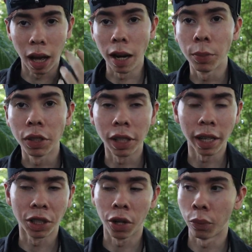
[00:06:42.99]
eye
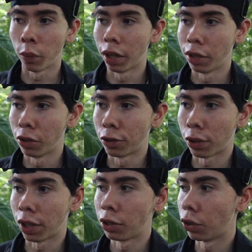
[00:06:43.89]
protection when you're
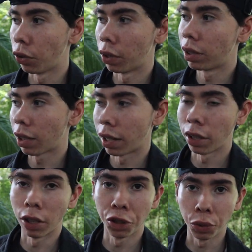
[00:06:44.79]
trying to do this
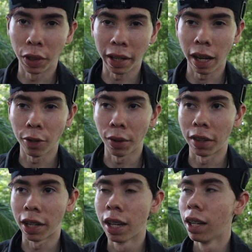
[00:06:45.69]
kind of shooting gallery
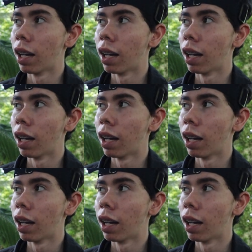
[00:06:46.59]
thing,